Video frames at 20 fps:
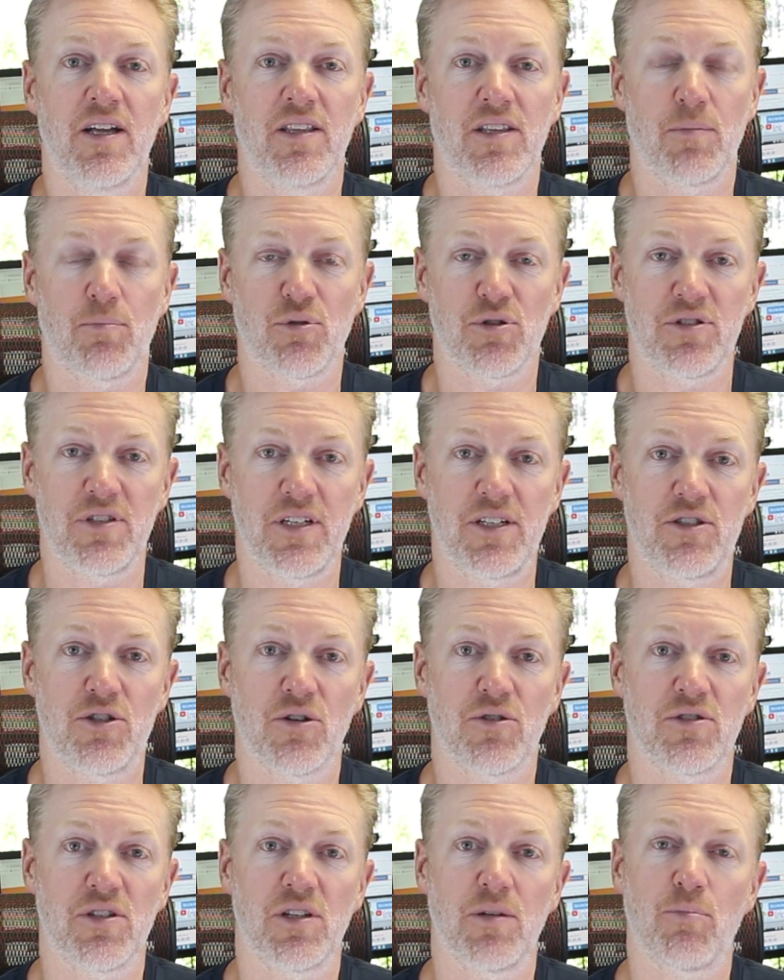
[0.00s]
the
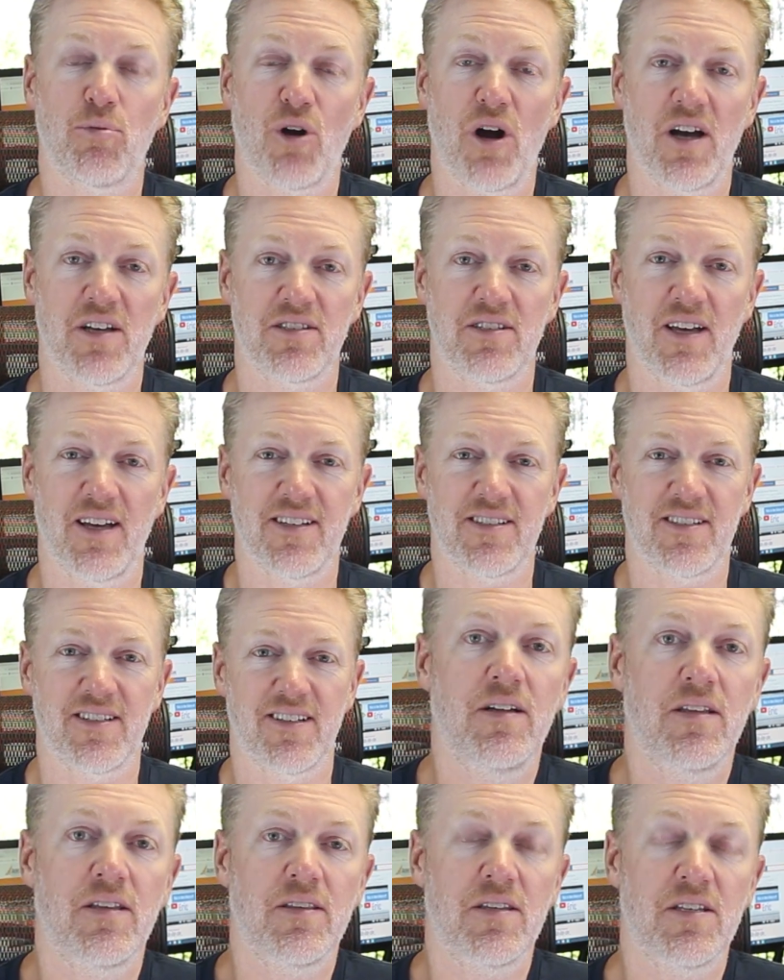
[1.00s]
procedures and the process.
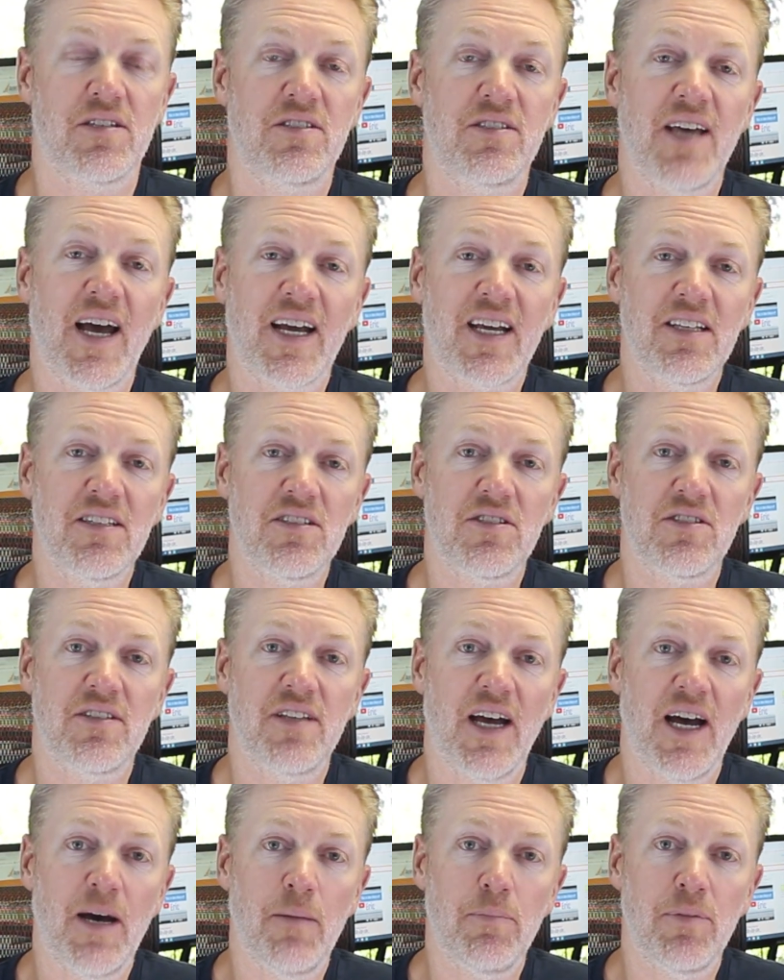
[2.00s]
The second
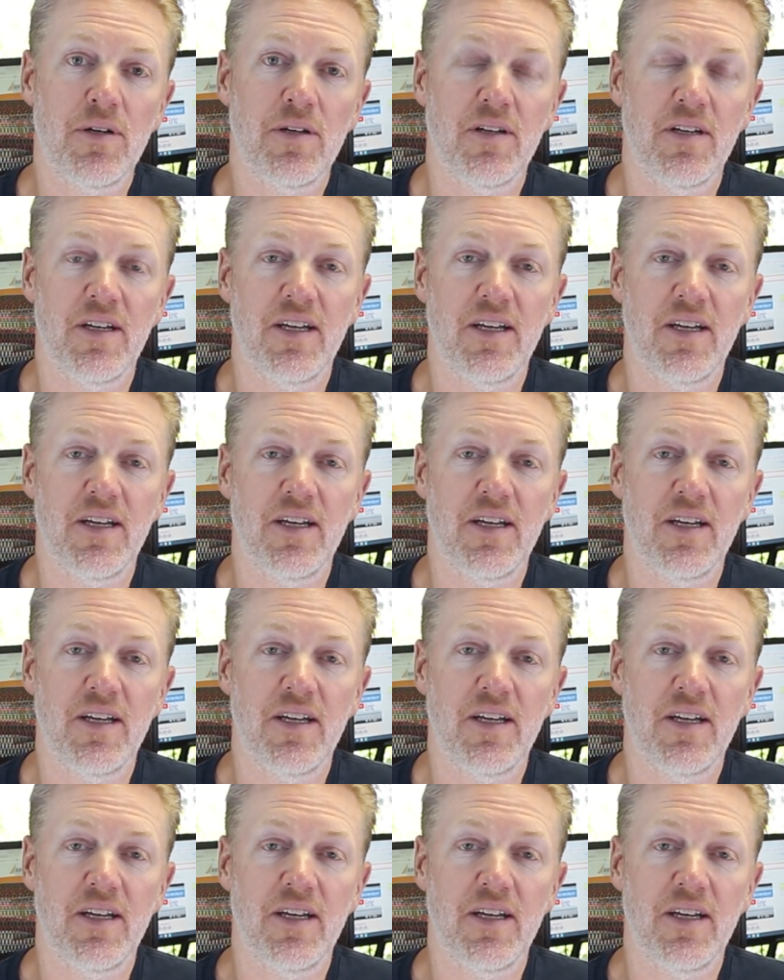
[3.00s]
step